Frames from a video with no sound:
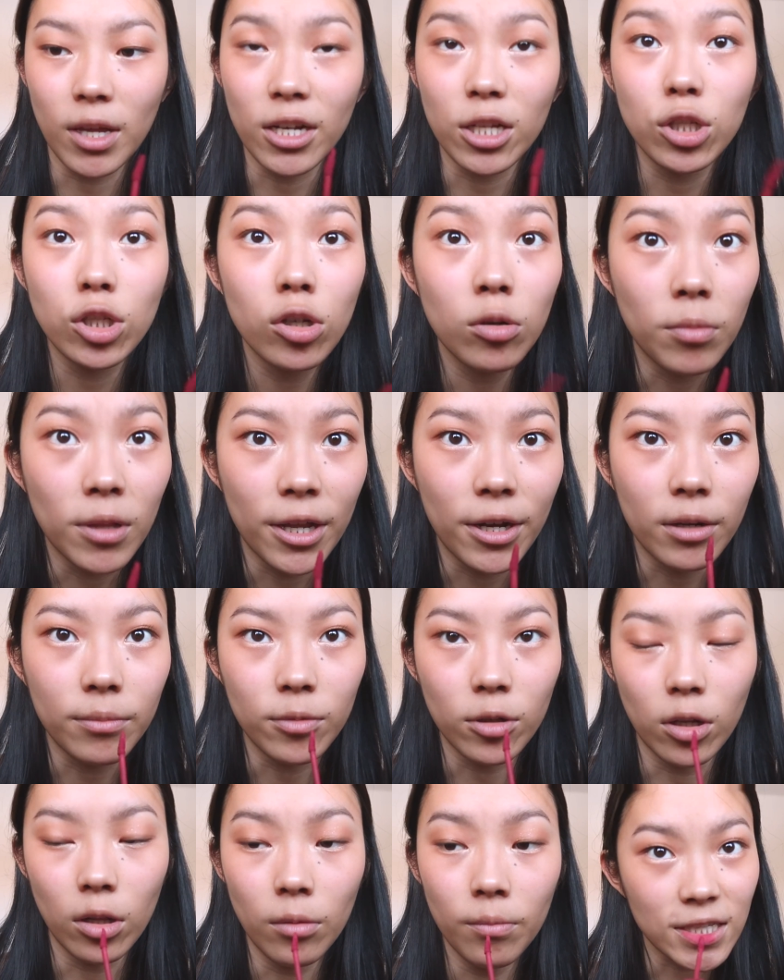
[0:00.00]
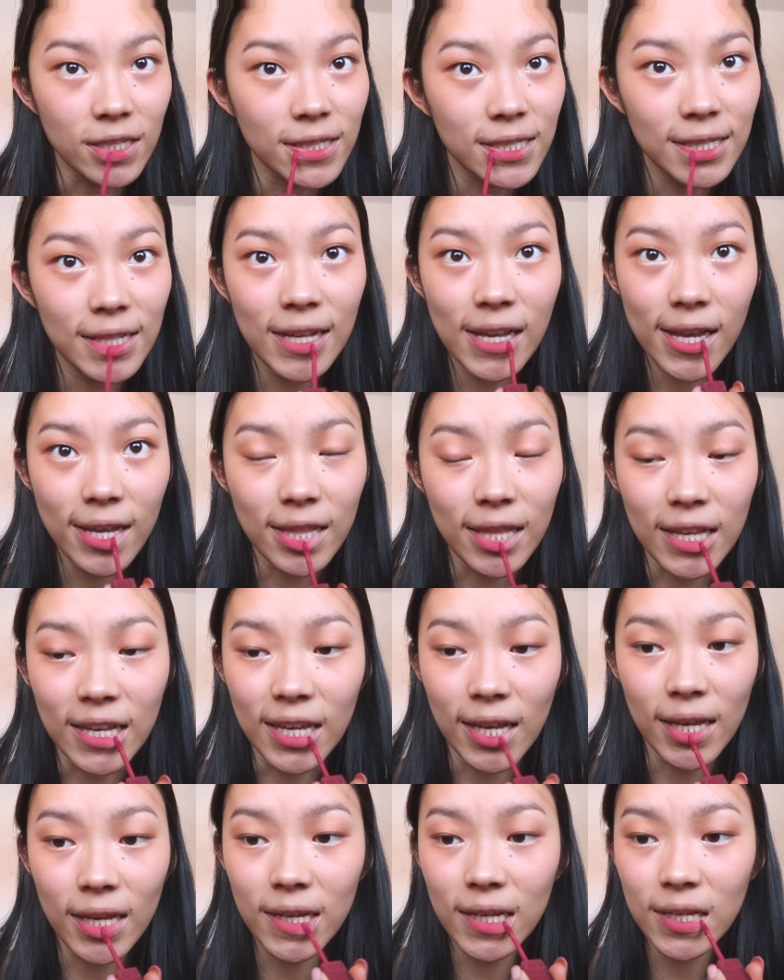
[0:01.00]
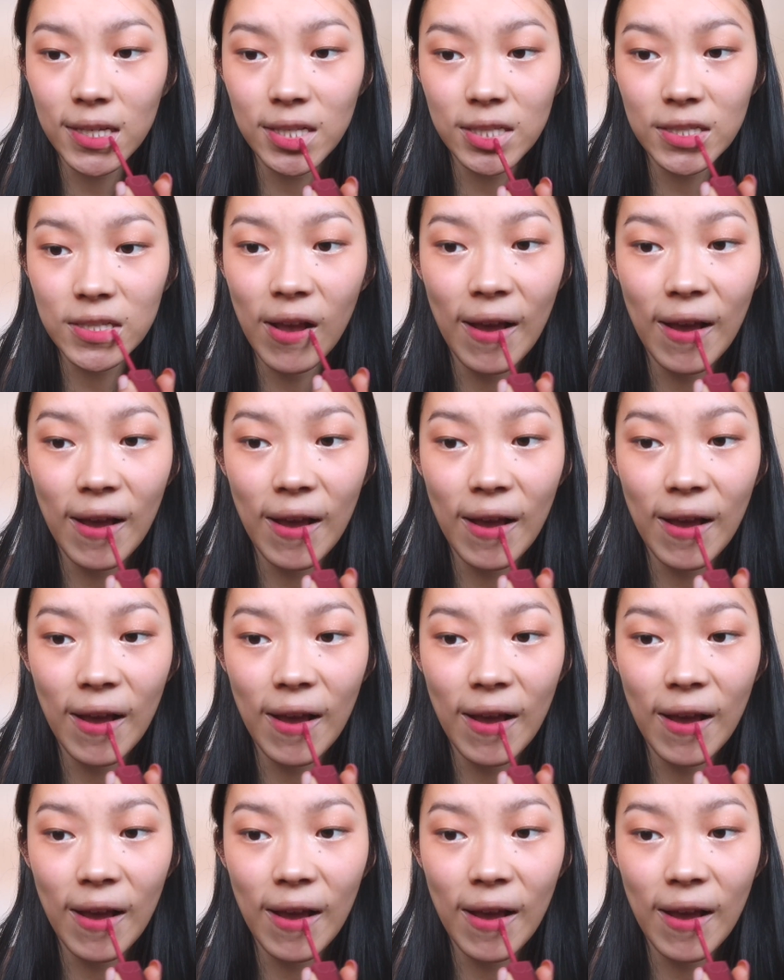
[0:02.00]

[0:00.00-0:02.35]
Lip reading: and it's so blendable. Just like this.